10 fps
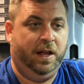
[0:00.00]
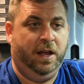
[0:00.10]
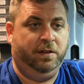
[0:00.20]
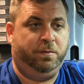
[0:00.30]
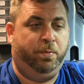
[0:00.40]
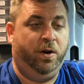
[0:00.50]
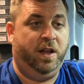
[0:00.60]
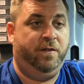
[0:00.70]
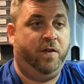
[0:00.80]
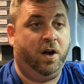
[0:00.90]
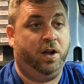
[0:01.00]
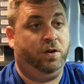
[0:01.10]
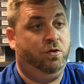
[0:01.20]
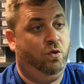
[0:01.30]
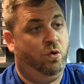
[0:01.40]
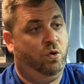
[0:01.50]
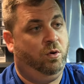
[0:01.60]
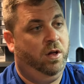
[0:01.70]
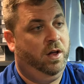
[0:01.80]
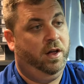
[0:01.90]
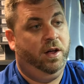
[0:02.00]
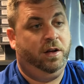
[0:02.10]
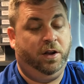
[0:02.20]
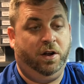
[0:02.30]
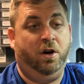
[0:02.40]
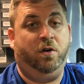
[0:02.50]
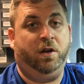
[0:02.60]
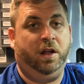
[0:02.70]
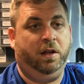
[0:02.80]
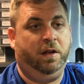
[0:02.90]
is pretty fucking cool. You know,